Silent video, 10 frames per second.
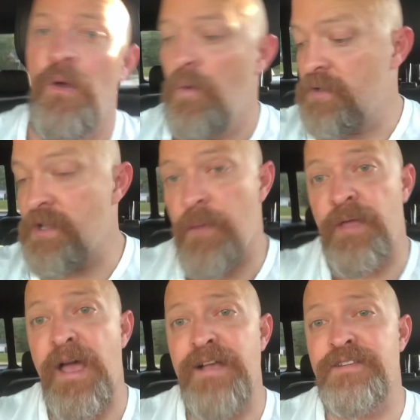What's up,
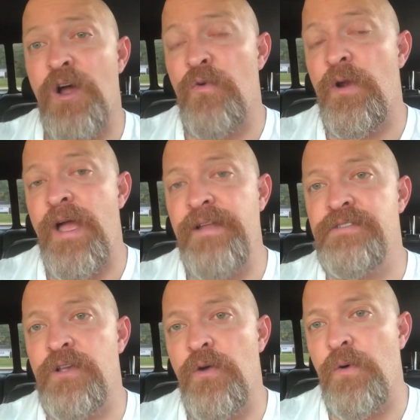guys? All right,
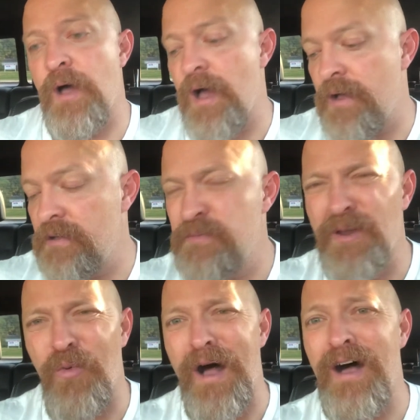so it's been
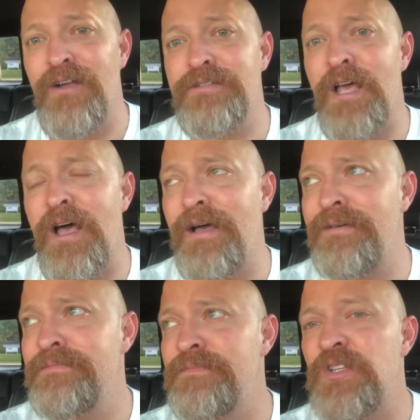a while
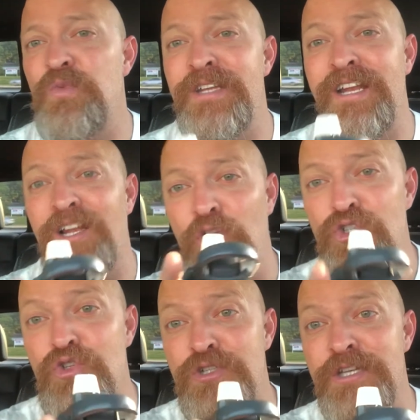since we did a little
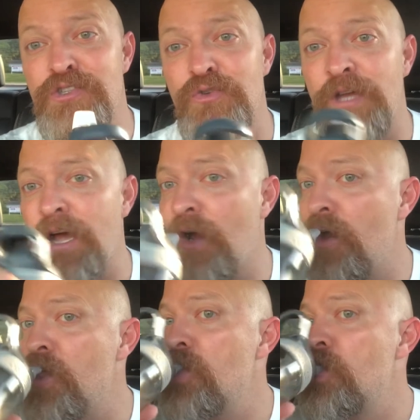Jiu-Jitsu diary.